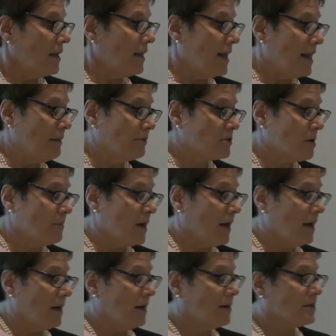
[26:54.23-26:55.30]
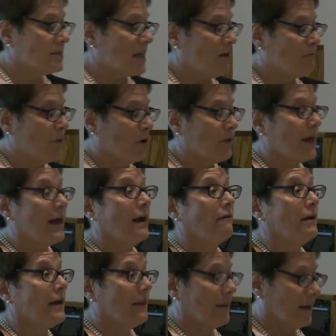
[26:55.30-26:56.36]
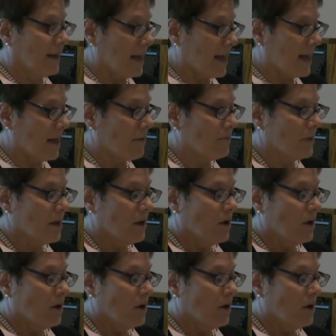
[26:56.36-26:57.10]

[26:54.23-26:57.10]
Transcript: enables Hermione to save both Harry and the game.